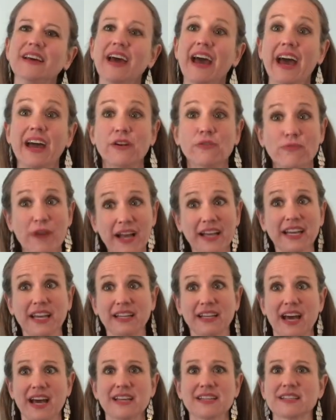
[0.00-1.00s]
and
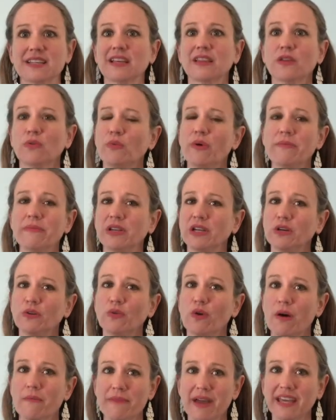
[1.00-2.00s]
recognizing the women who
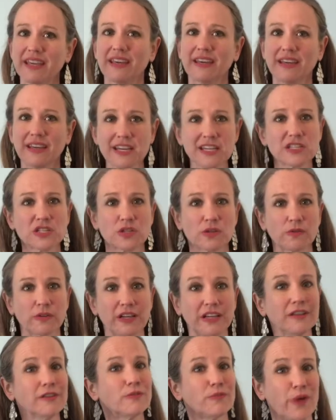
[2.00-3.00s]
are making
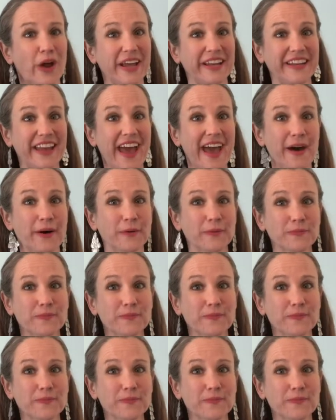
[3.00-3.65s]
history right now.